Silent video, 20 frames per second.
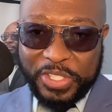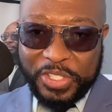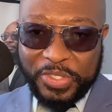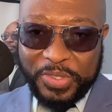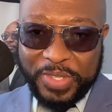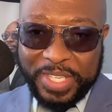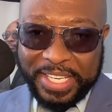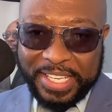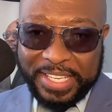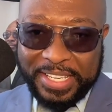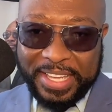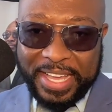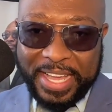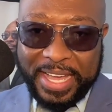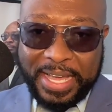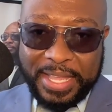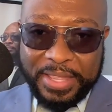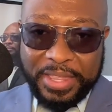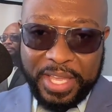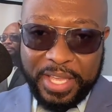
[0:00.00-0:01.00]
Treaty,
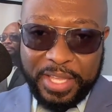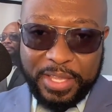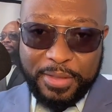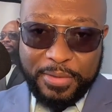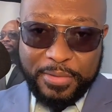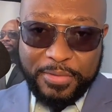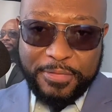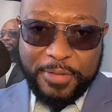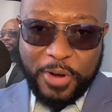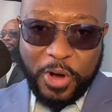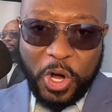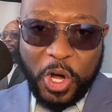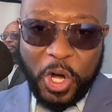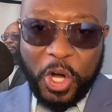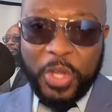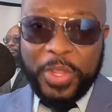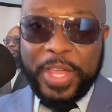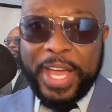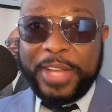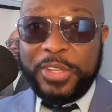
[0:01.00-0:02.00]
thank you for
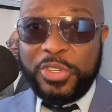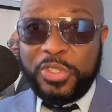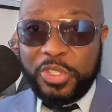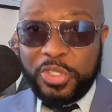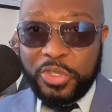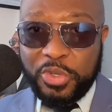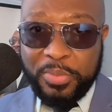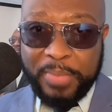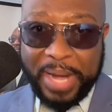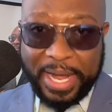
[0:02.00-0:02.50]
all that you do.